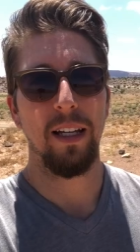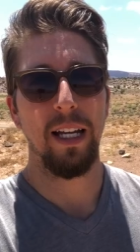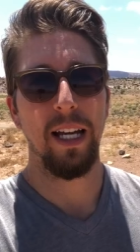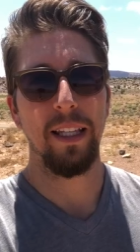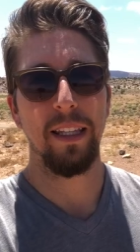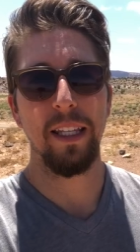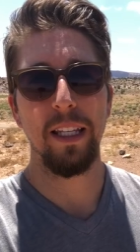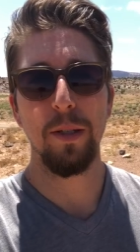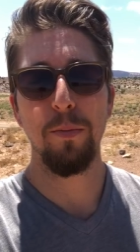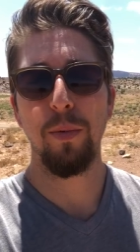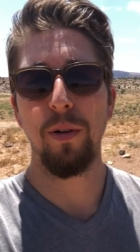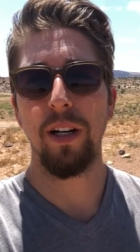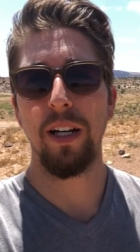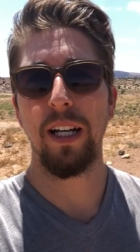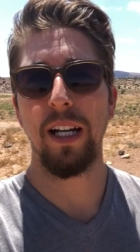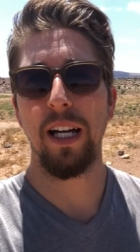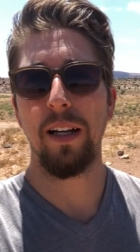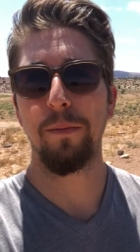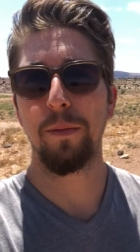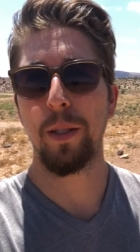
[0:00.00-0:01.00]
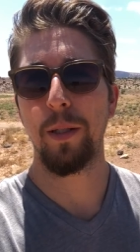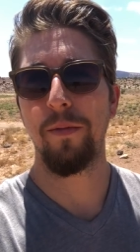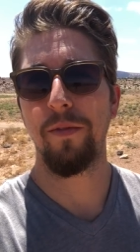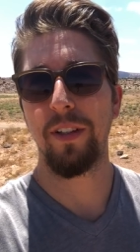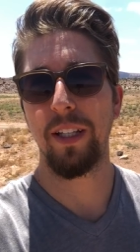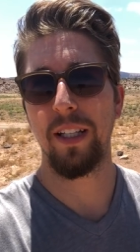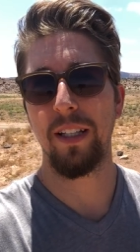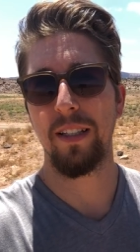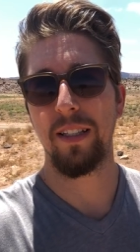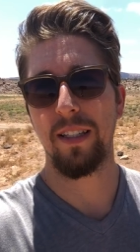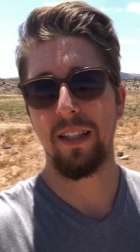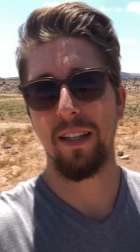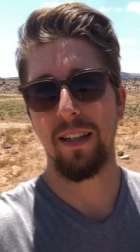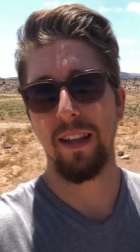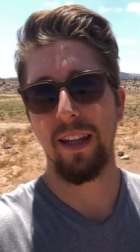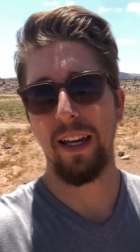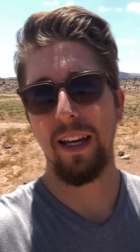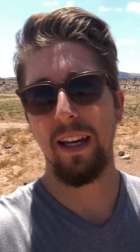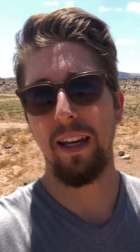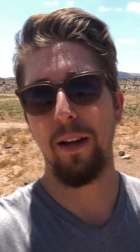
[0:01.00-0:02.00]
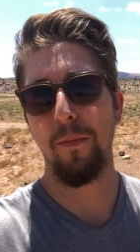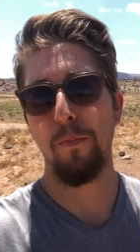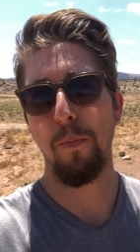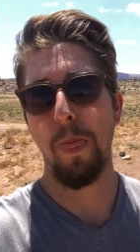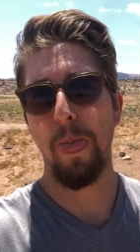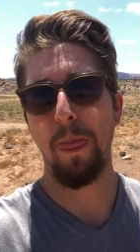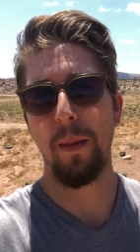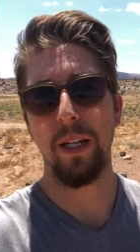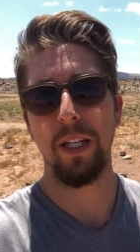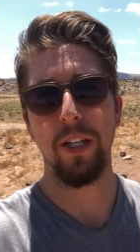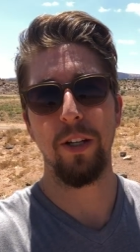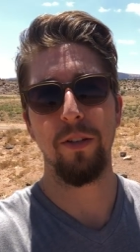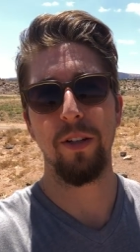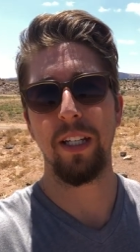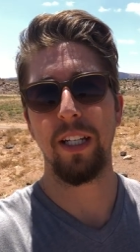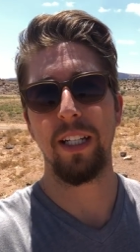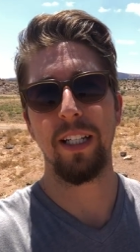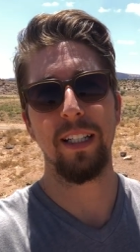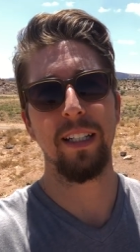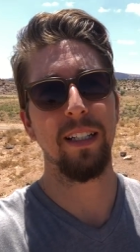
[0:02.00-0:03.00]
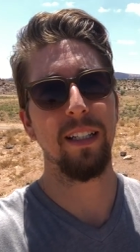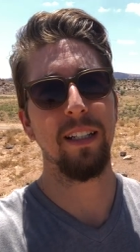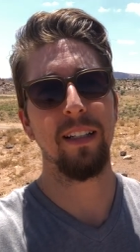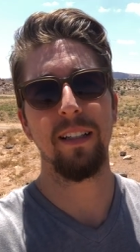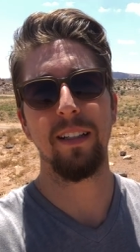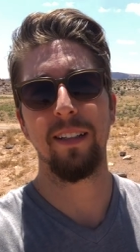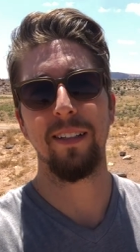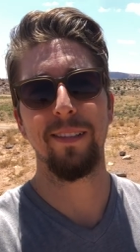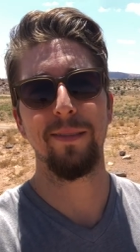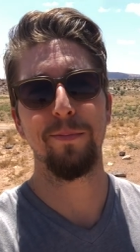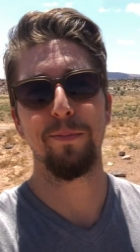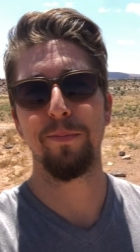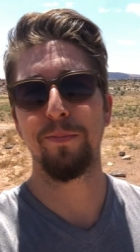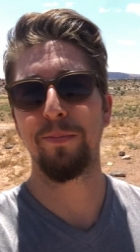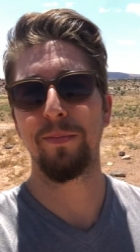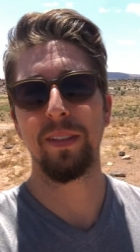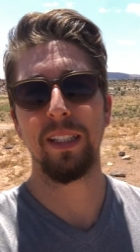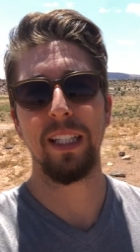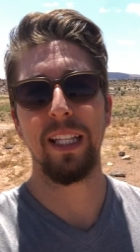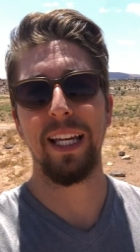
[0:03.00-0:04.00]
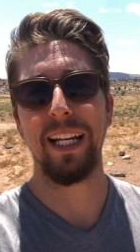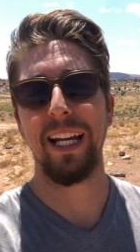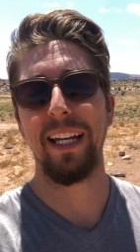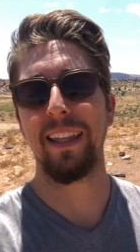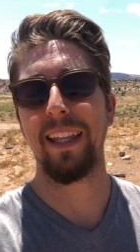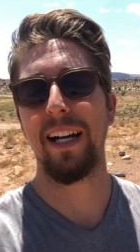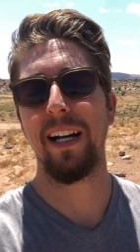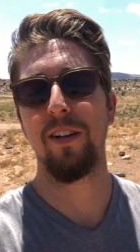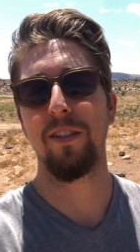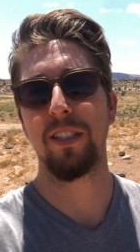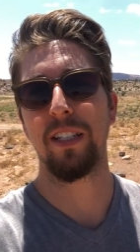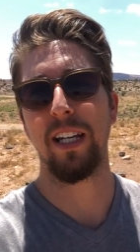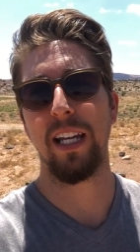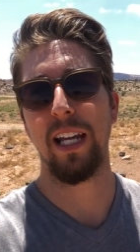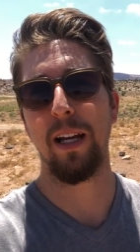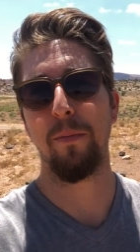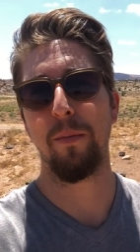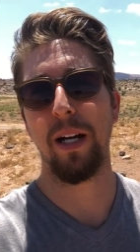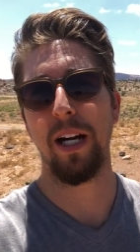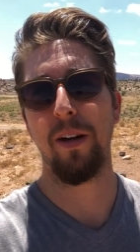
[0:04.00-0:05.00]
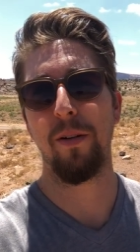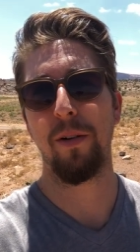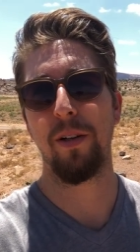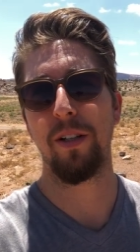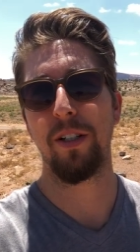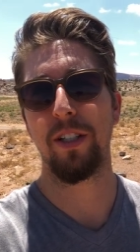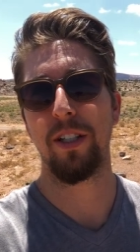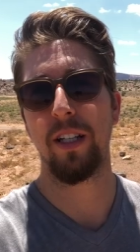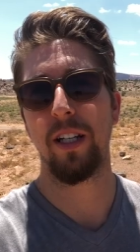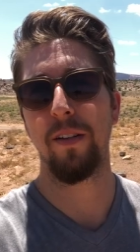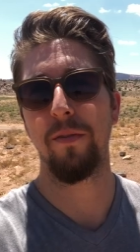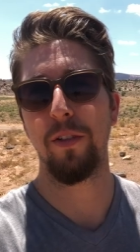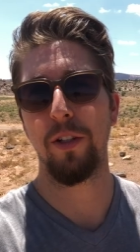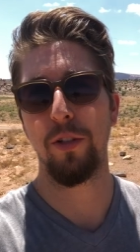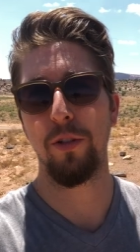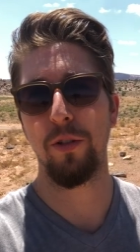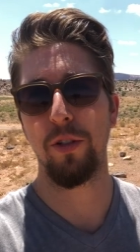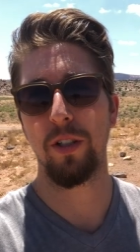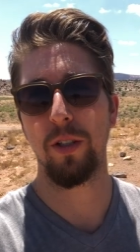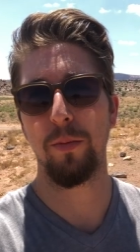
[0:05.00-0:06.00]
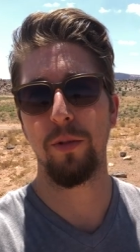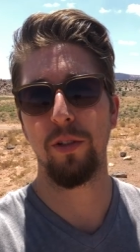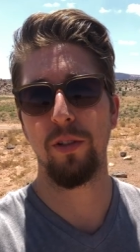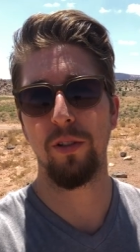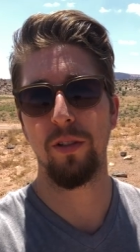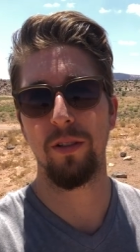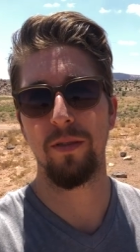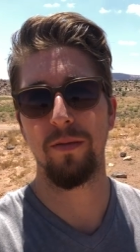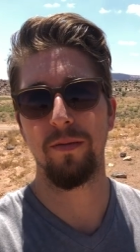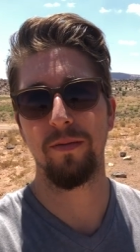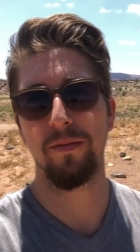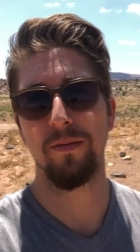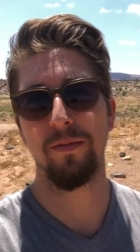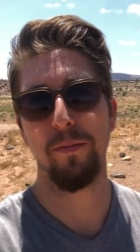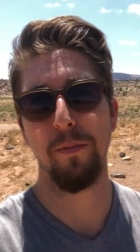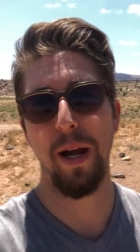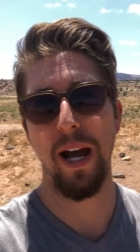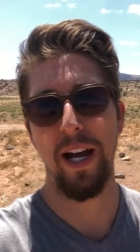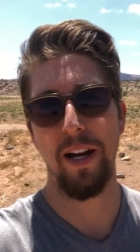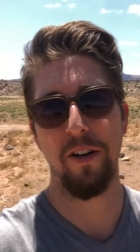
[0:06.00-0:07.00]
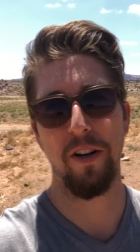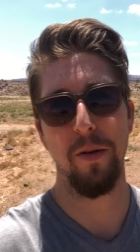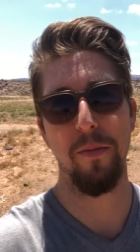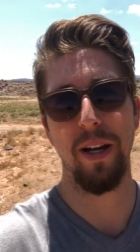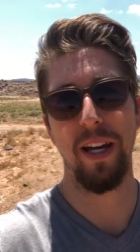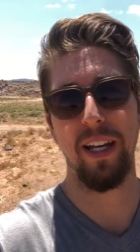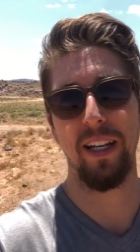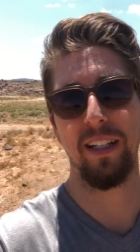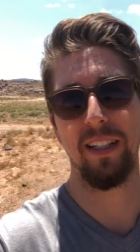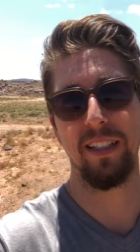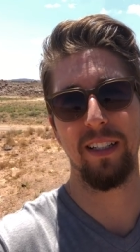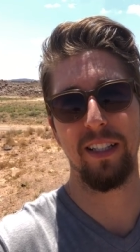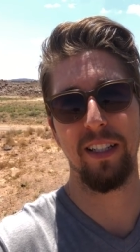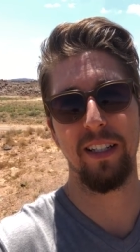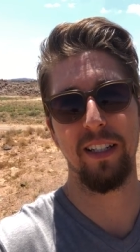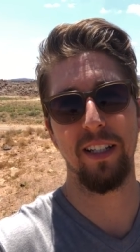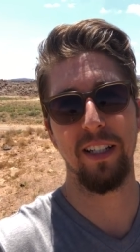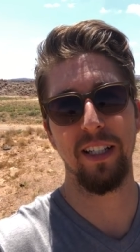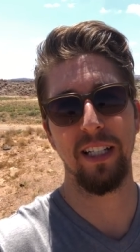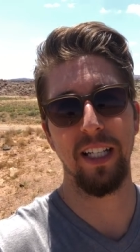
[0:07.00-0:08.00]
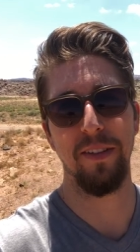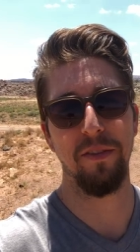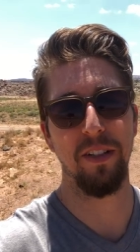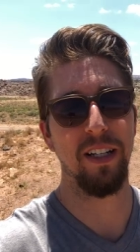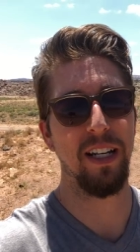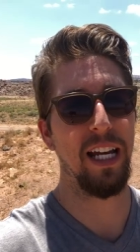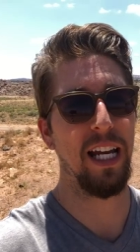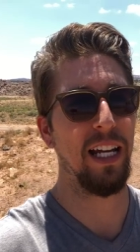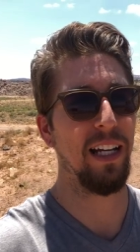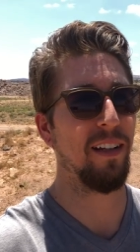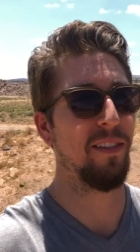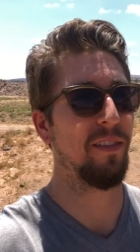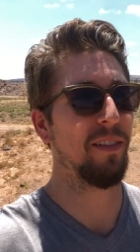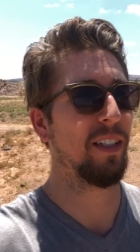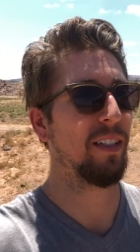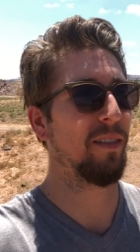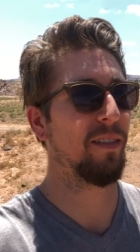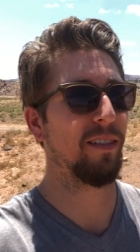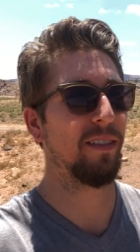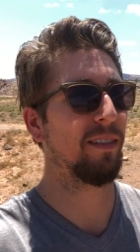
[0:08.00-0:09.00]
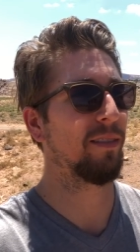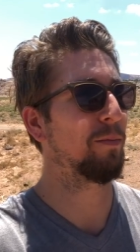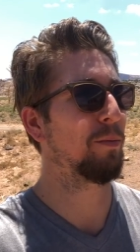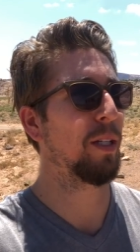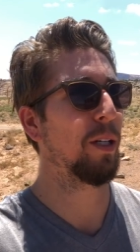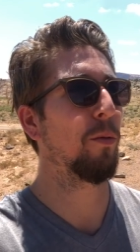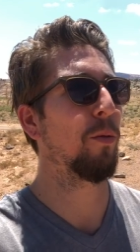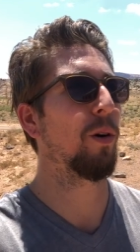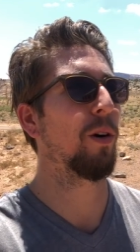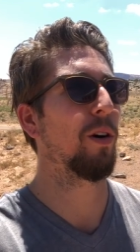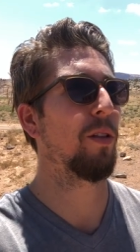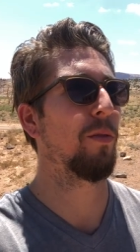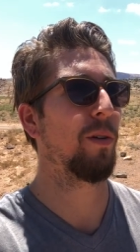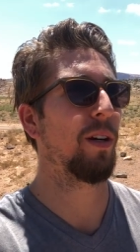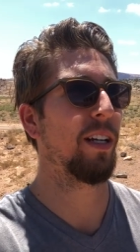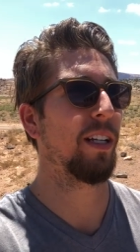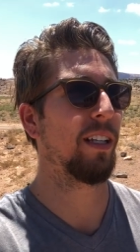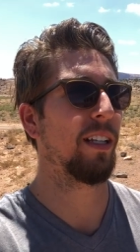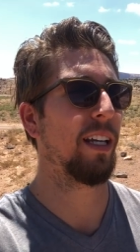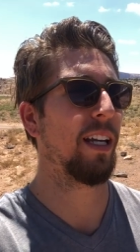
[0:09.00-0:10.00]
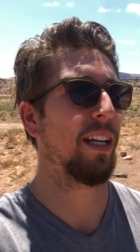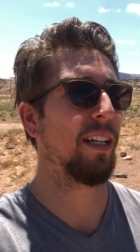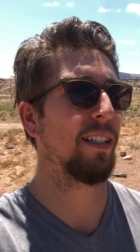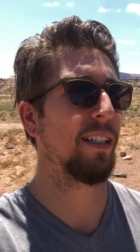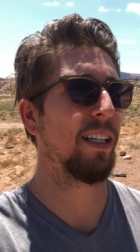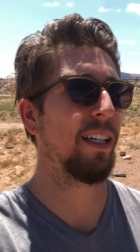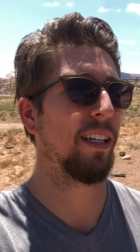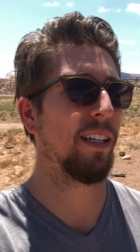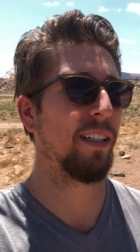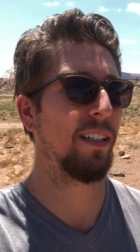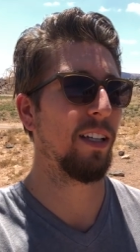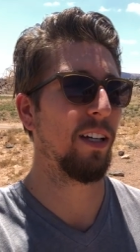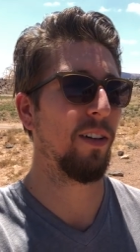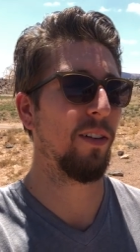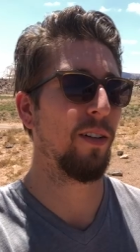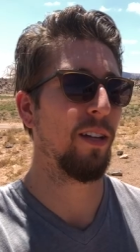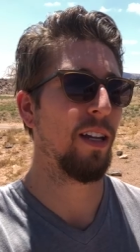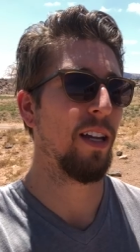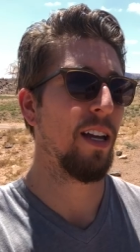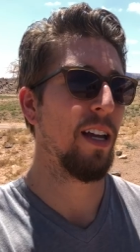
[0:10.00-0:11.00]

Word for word: at this point, I'm convinced that you need like a thousand amp hours of usable battery bank to even have it be worth running the AC. So